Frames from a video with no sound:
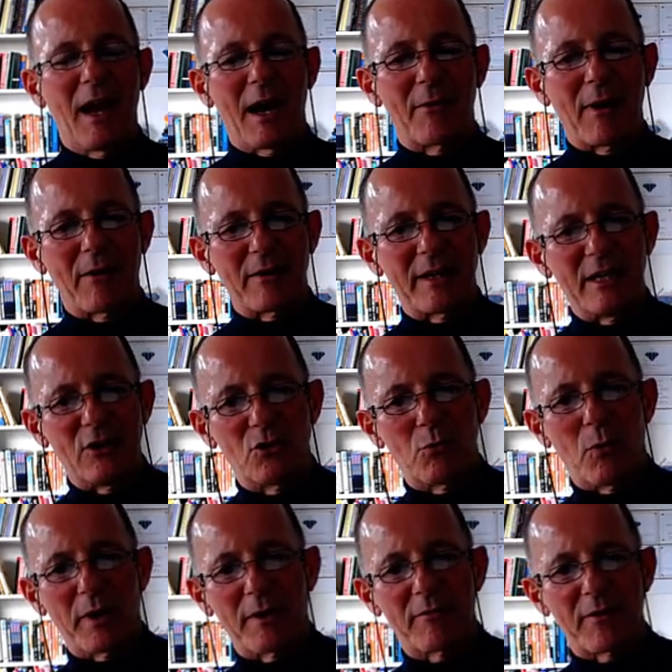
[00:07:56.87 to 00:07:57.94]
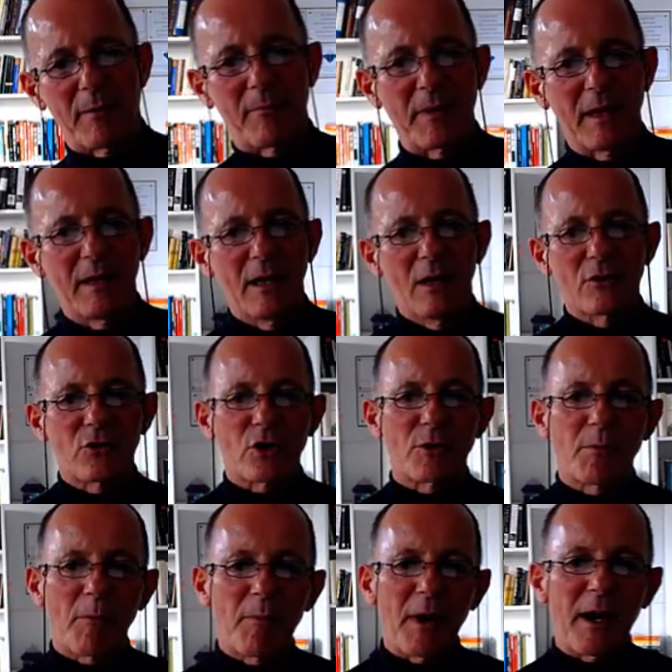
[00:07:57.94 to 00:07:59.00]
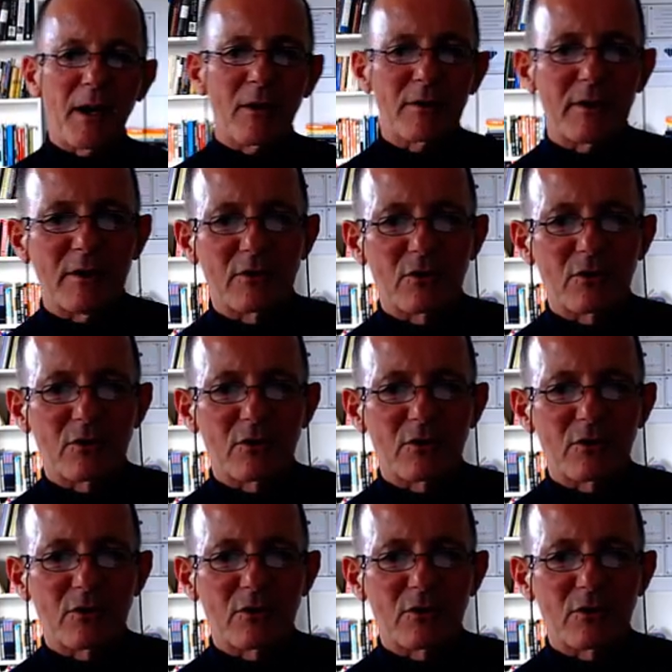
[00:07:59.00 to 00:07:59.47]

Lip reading: around each one of them. So you prepare these